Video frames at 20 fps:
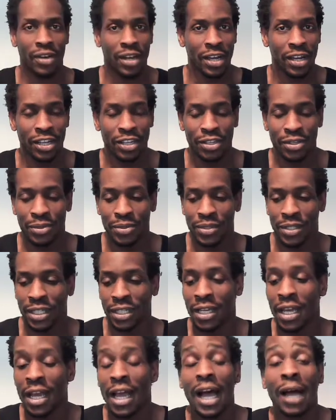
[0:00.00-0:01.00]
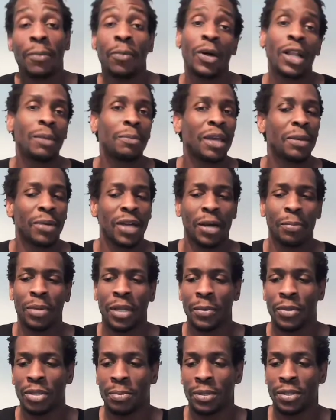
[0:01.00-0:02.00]
gonna use it. Well, maybe I'll play
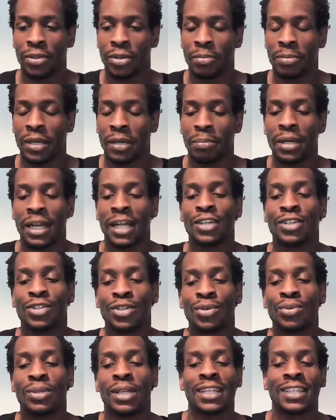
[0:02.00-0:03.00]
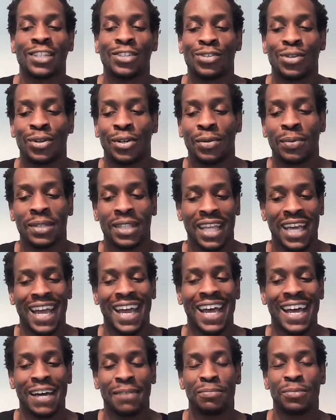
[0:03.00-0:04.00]
with him a little bit, but I do like the Joker with the
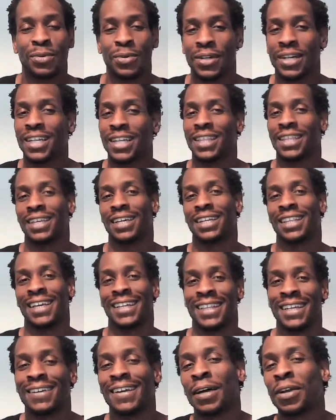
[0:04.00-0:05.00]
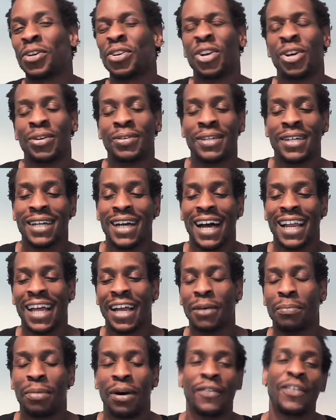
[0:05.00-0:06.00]
hat more, I think. Like, I don't know. I like them
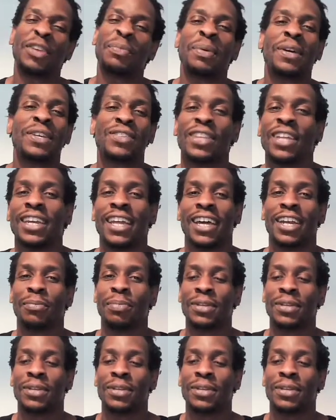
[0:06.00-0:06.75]
both. It depends on the day.